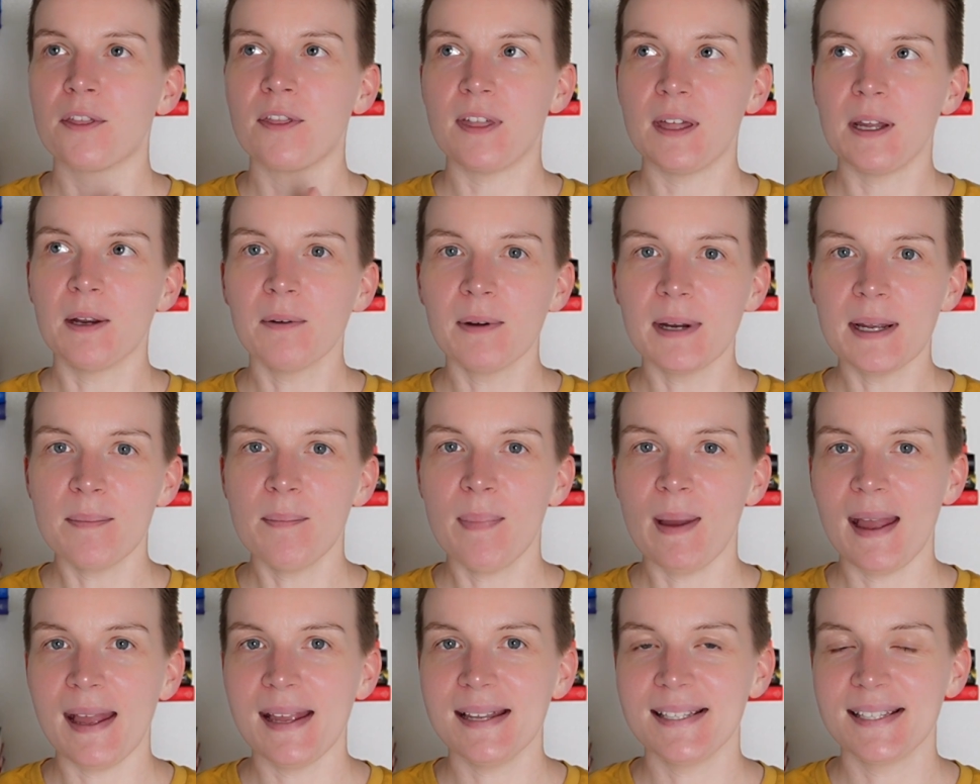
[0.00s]

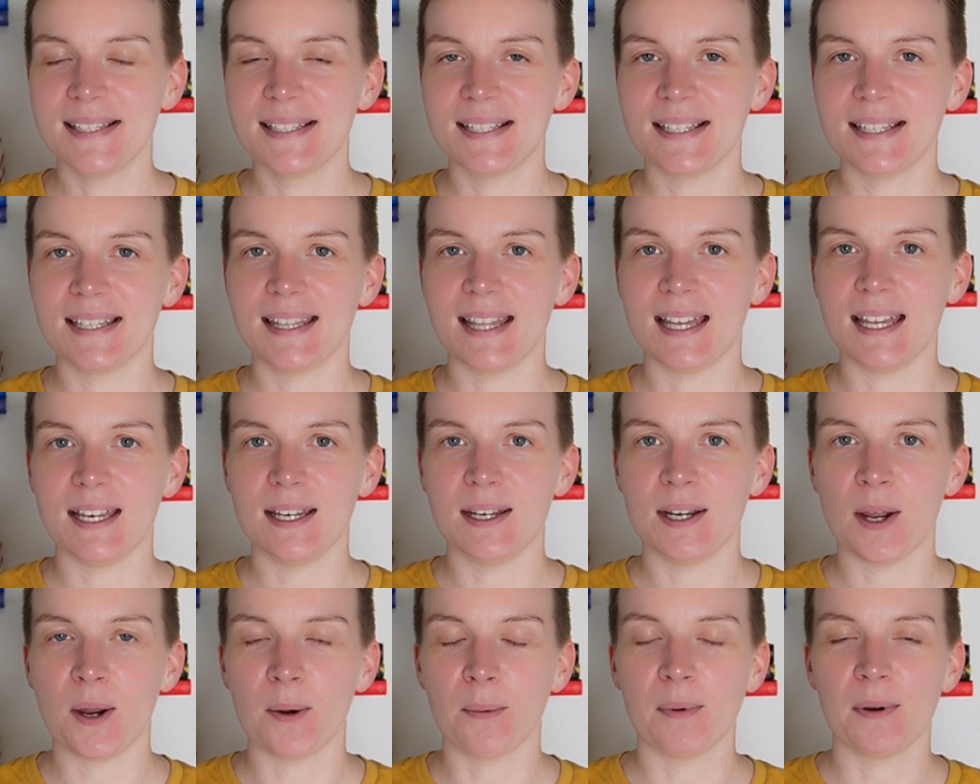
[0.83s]
theory-based
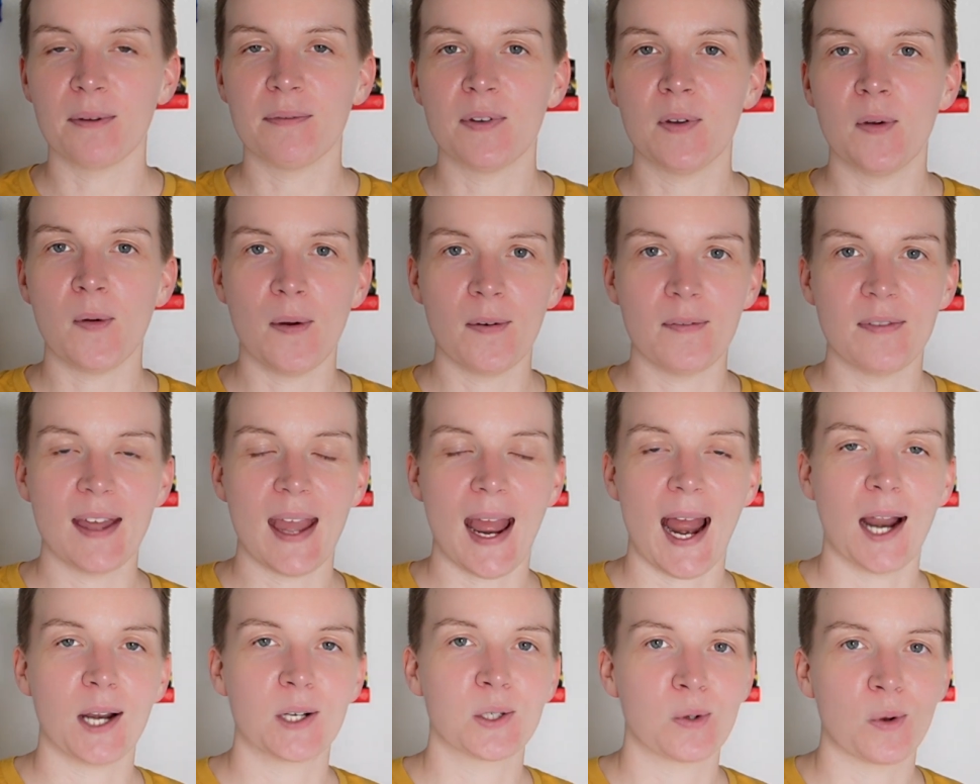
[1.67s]
than a review of the
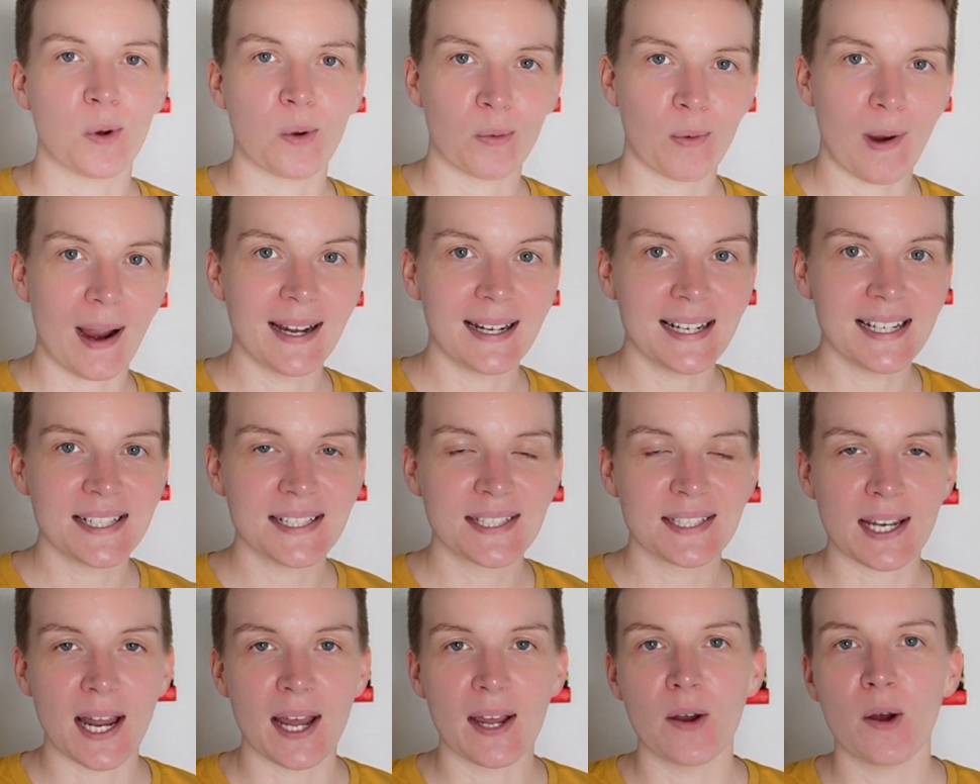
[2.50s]
actual writing
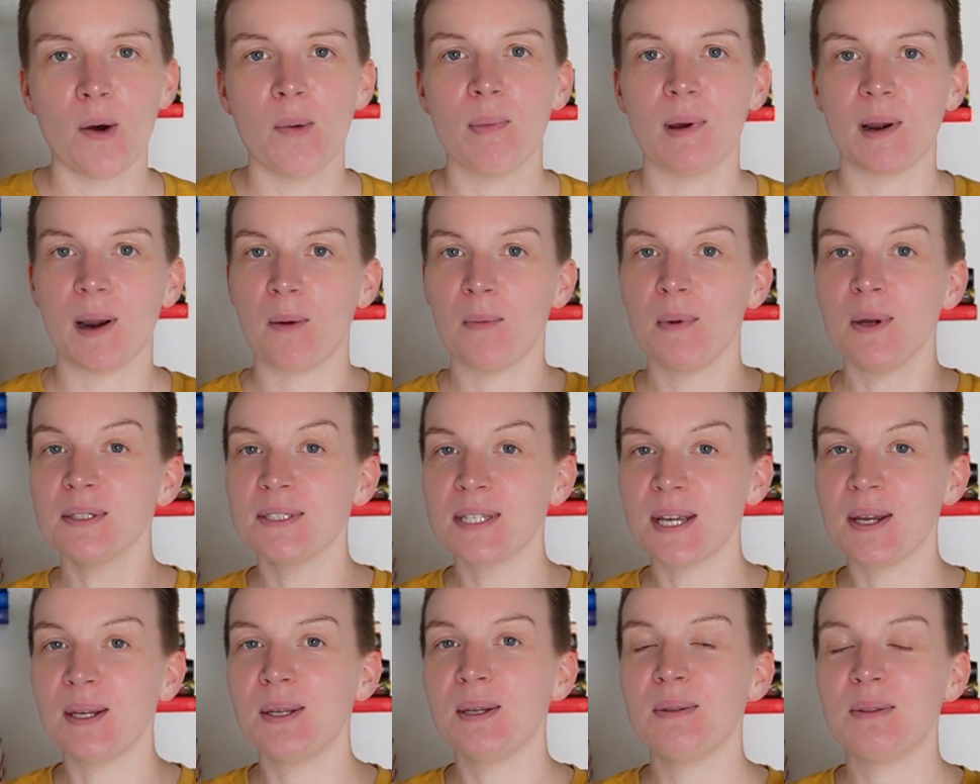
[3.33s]
style, but I will
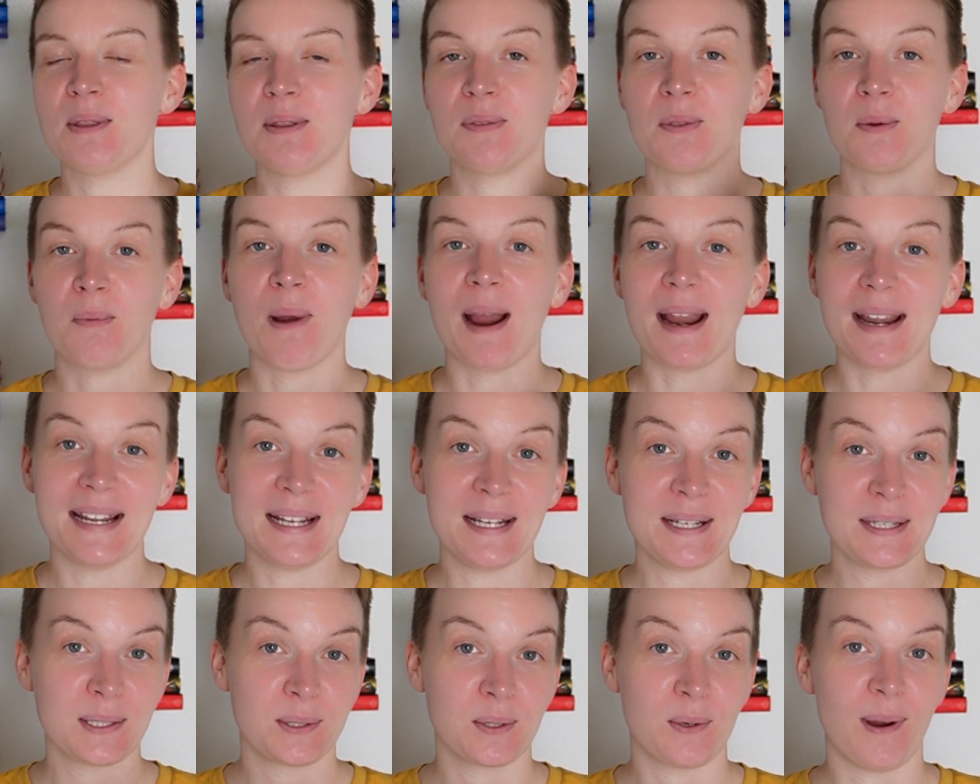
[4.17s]
tell you that the
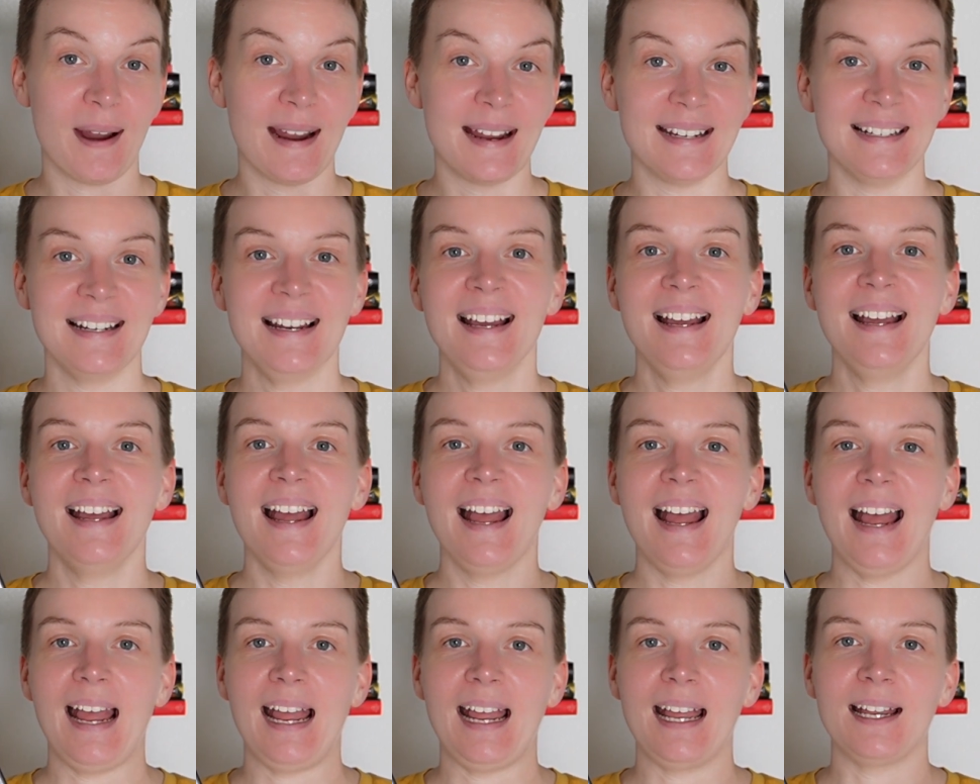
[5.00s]
writing is great,
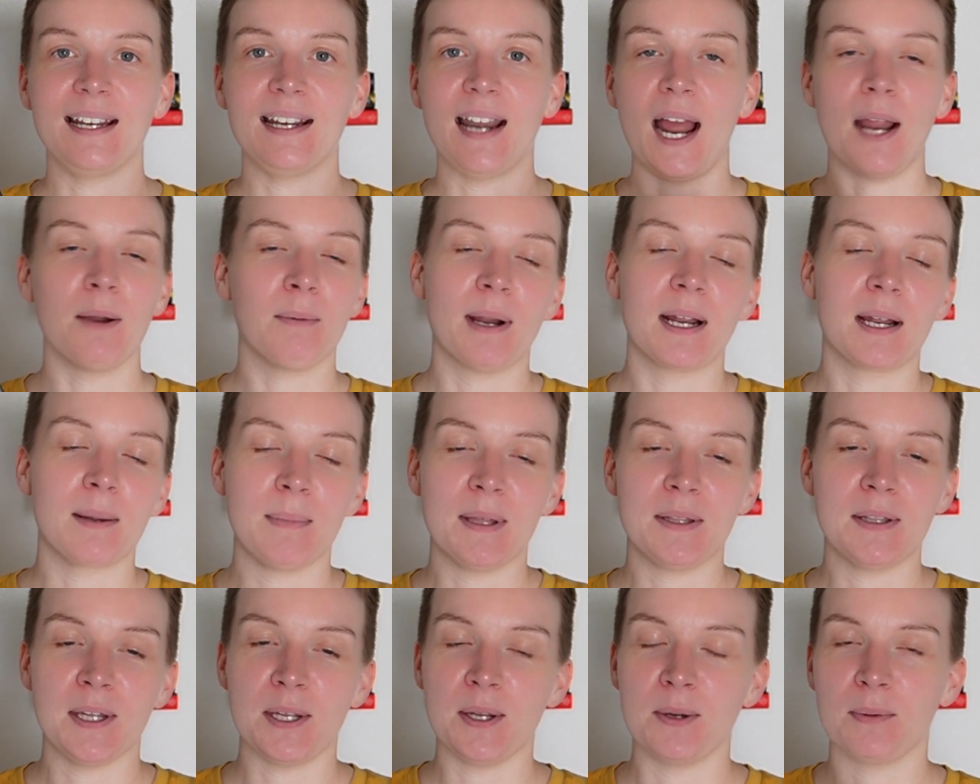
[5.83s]
and I
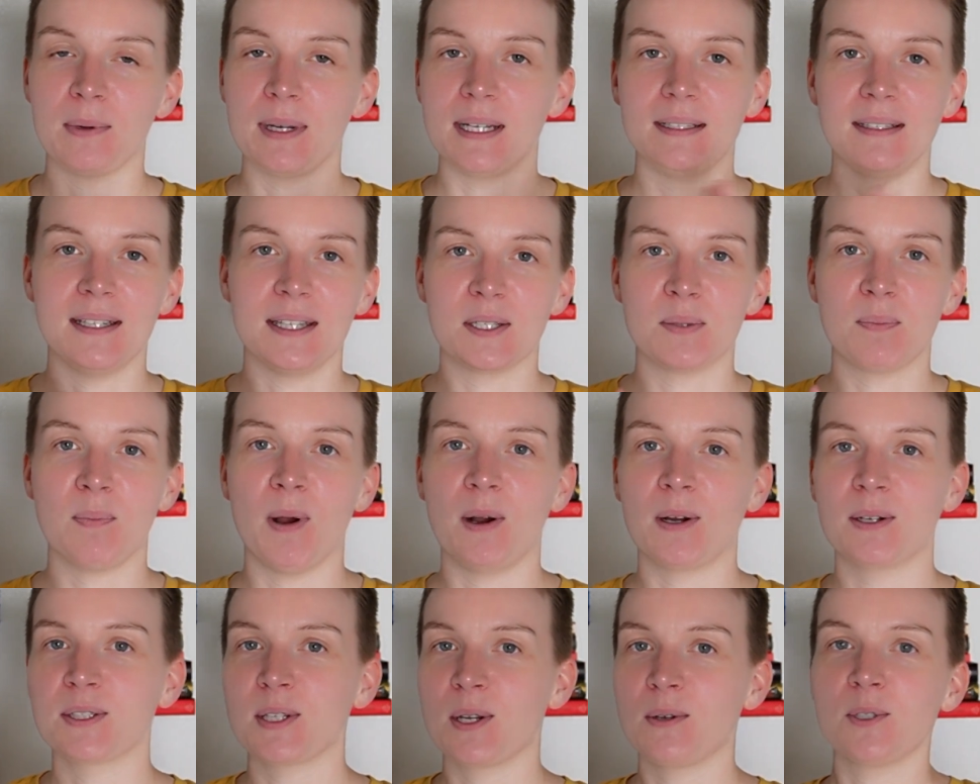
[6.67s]
recommend that you read this
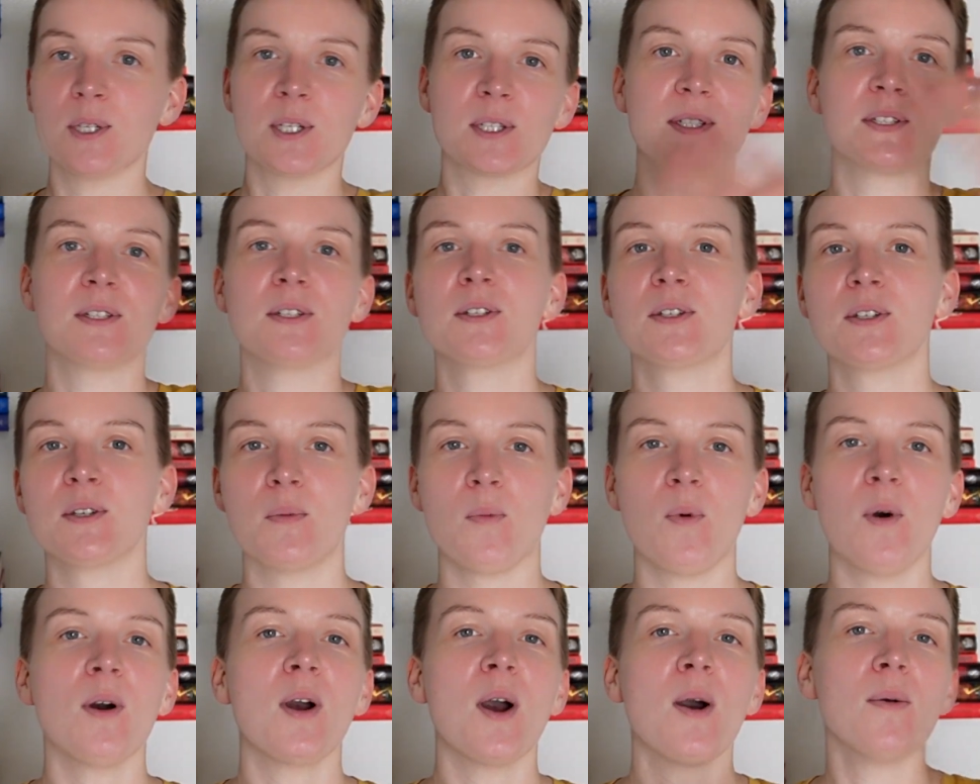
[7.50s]
book. So
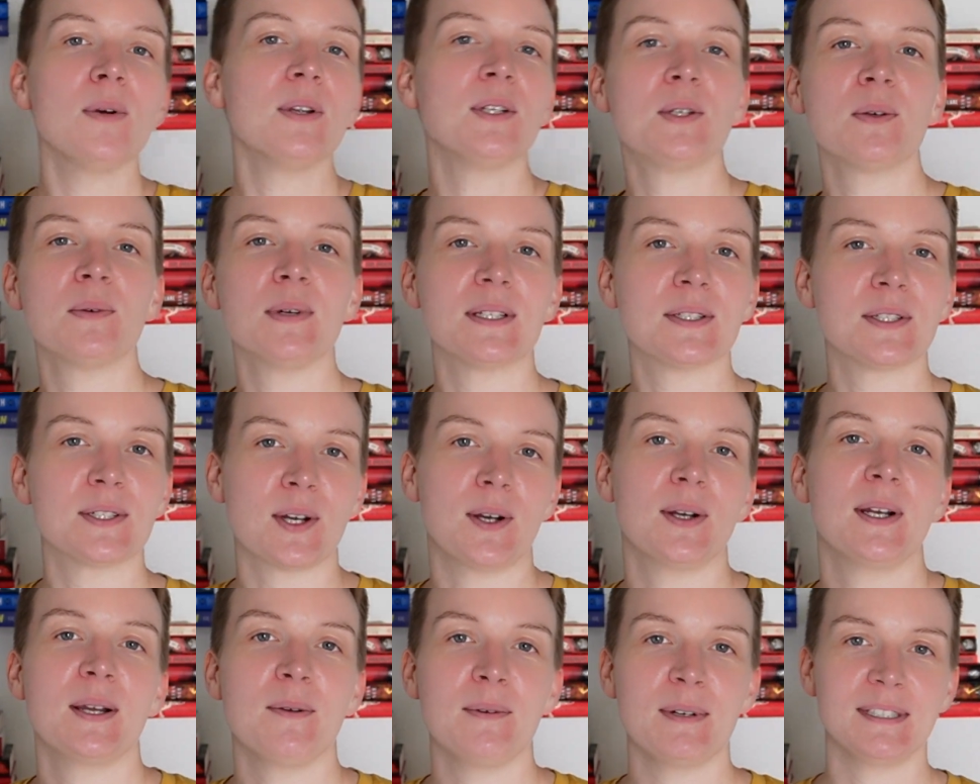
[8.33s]
we'll go into it
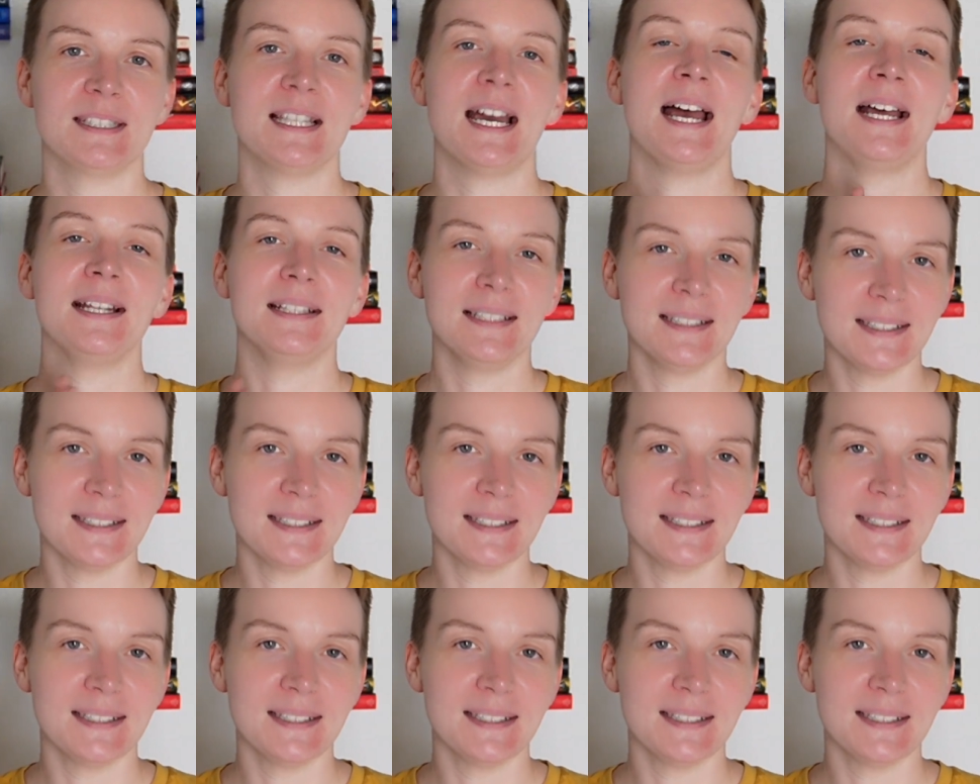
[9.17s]
starting with that.